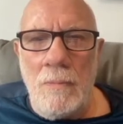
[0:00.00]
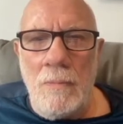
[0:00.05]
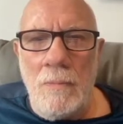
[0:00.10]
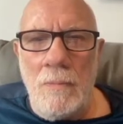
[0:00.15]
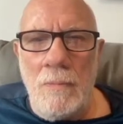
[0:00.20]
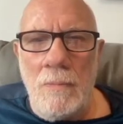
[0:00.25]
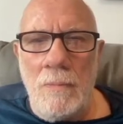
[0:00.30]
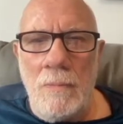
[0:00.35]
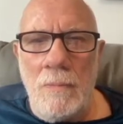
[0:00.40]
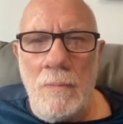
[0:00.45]

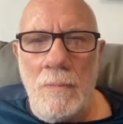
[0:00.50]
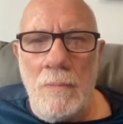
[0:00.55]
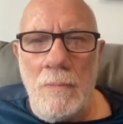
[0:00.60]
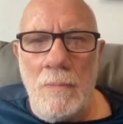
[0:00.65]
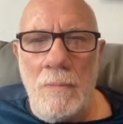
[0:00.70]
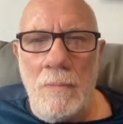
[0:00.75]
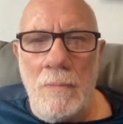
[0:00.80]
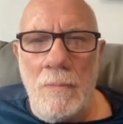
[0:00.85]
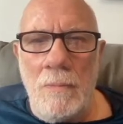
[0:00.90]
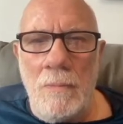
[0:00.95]

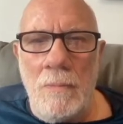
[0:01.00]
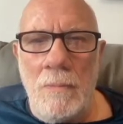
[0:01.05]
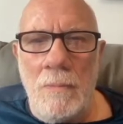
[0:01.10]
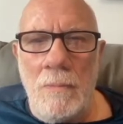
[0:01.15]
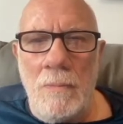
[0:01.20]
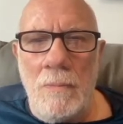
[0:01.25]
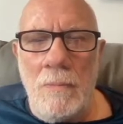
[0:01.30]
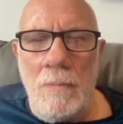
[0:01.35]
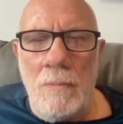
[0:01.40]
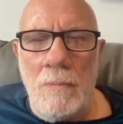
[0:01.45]

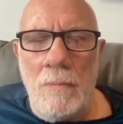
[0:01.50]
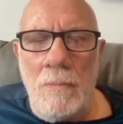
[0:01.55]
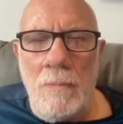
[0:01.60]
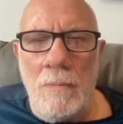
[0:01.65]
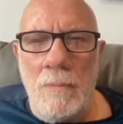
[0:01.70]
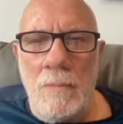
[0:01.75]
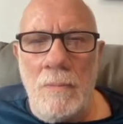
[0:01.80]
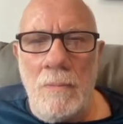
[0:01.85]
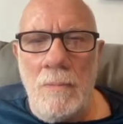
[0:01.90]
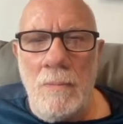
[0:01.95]

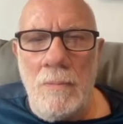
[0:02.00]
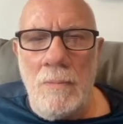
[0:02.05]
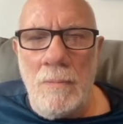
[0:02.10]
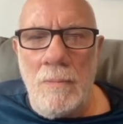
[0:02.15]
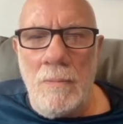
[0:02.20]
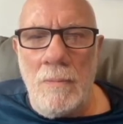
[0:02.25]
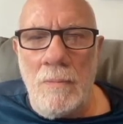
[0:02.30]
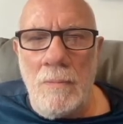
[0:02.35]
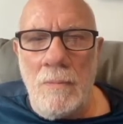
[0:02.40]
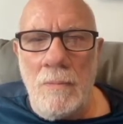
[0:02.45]

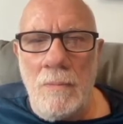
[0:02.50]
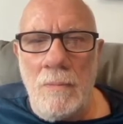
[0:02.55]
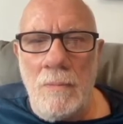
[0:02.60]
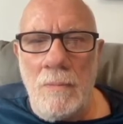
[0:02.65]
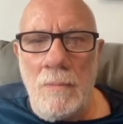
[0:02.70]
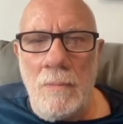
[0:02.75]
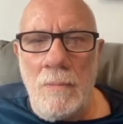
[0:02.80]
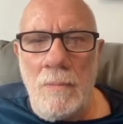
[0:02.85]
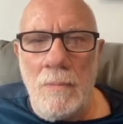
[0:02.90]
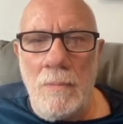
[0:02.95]

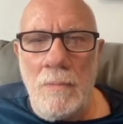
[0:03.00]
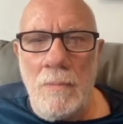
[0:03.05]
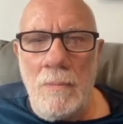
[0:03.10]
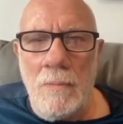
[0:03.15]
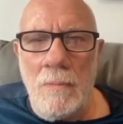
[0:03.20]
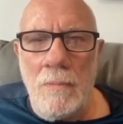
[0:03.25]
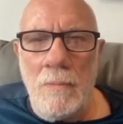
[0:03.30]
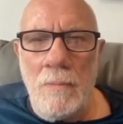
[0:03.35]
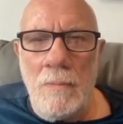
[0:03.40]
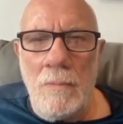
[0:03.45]

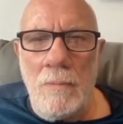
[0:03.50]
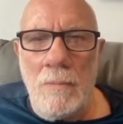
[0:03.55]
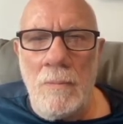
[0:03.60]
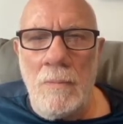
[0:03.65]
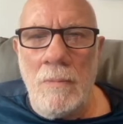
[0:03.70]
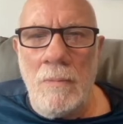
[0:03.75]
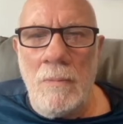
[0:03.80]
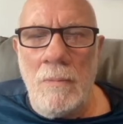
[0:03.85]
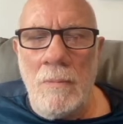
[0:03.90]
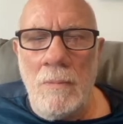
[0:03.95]

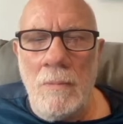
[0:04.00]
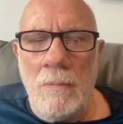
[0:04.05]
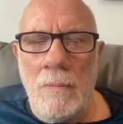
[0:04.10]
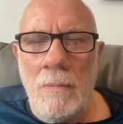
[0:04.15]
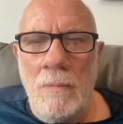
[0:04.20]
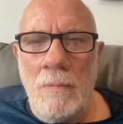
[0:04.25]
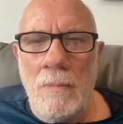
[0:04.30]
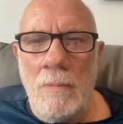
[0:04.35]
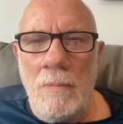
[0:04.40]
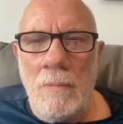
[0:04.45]

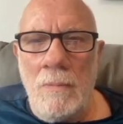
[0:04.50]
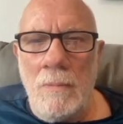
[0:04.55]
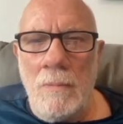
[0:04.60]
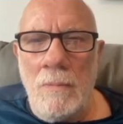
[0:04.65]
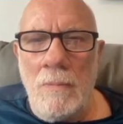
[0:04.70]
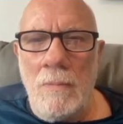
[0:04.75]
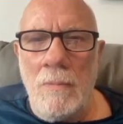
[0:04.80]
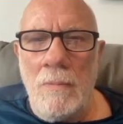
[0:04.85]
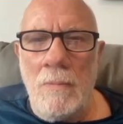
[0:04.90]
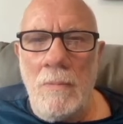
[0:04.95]

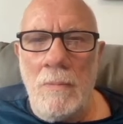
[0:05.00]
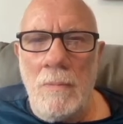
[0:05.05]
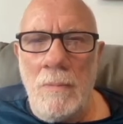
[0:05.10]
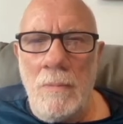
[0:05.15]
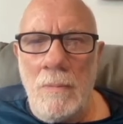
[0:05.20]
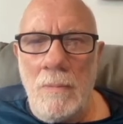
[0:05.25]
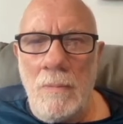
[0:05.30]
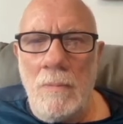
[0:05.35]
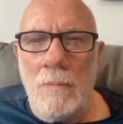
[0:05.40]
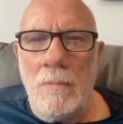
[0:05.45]

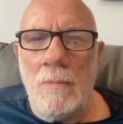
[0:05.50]
(silent)